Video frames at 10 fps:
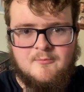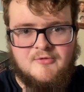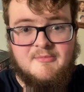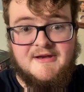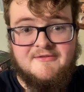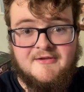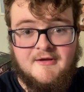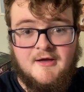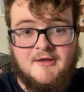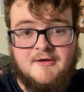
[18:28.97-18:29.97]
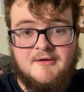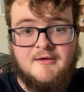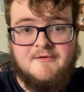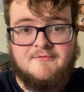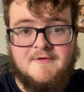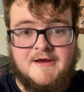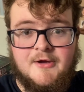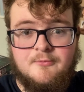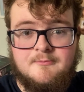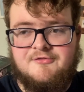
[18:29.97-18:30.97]
I'm reminiscing on this
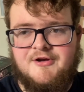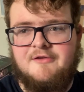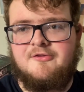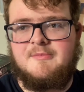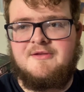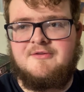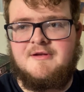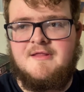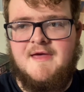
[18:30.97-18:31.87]
video, I should also mention